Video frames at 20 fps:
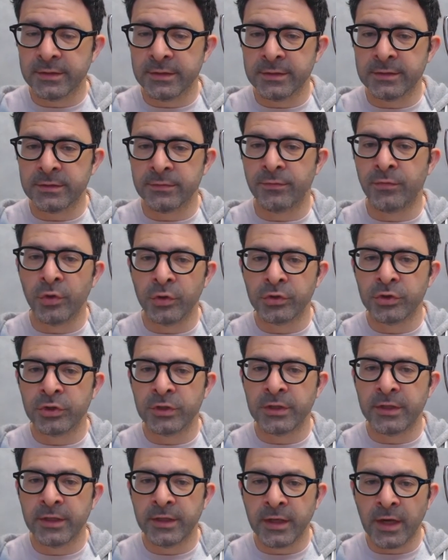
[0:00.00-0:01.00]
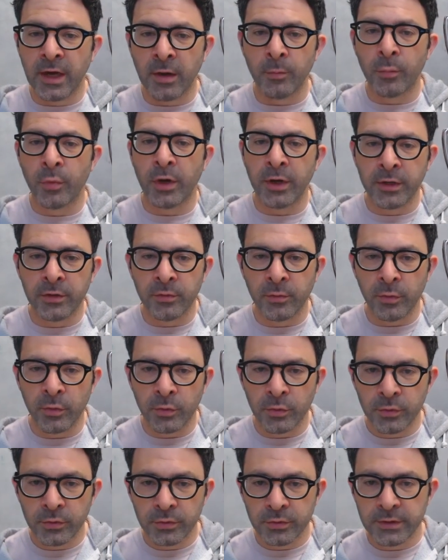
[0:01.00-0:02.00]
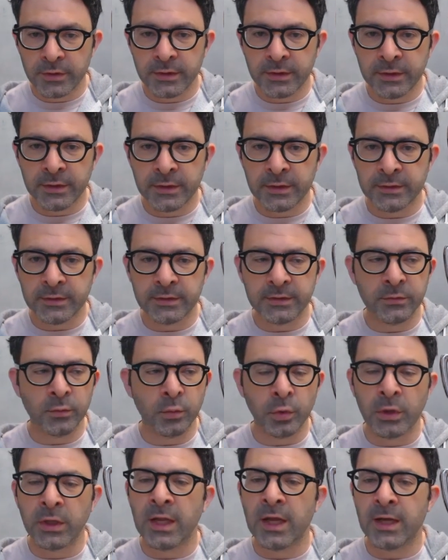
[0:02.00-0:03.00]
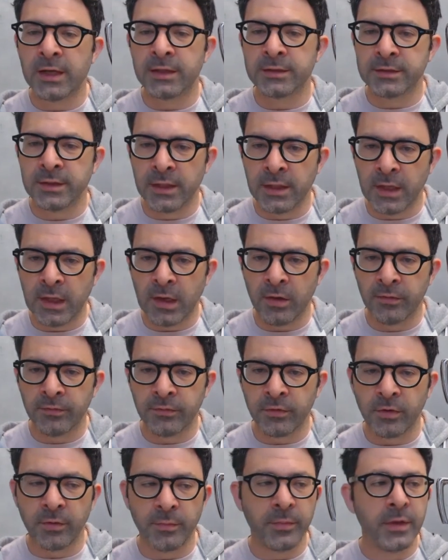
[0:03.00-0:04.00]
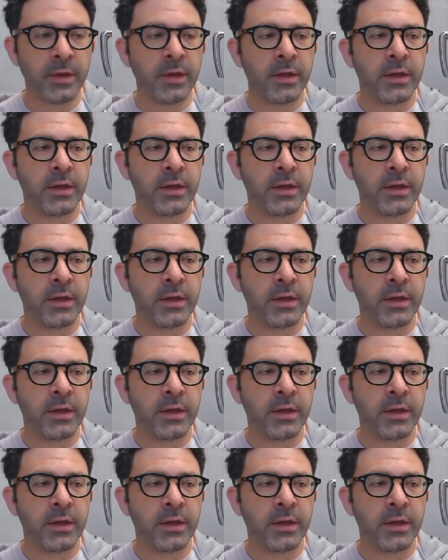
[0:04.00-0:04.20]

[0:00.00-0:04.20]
It's virtually unbreakable. It will last a lifetime.